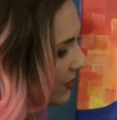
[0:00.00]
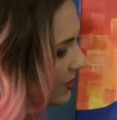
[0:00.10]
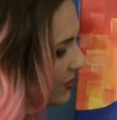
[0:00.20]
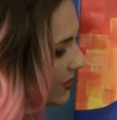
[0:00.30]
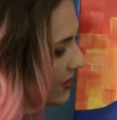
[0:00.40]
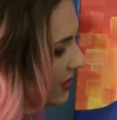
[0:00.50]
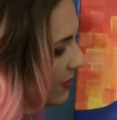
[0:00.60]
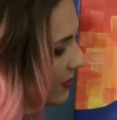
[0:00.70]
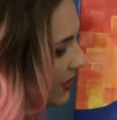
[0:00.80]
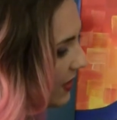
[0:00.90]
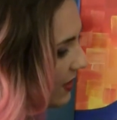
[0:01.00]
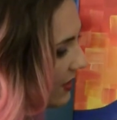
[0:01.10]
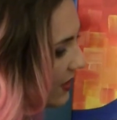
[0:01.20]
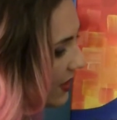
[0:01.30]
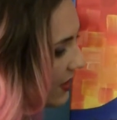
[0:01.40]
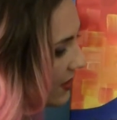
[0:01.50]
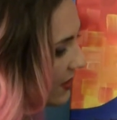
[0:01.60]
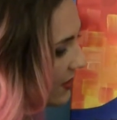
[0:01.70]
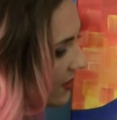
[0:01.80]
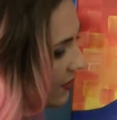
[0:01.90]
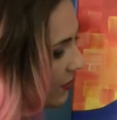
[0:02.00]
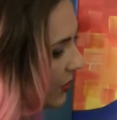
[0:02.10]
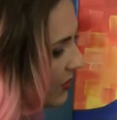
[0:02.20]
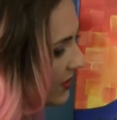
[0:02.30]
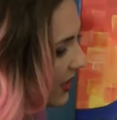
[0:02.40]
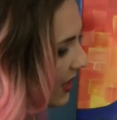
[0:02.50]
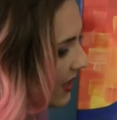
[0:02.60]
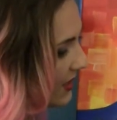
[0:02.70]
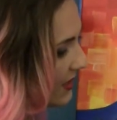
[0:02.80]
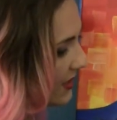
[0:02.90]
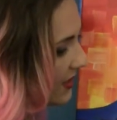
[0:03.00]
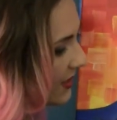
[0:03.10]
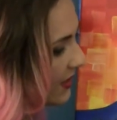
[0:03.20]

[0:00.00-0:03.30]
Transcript: Do the same thing on these, both sides.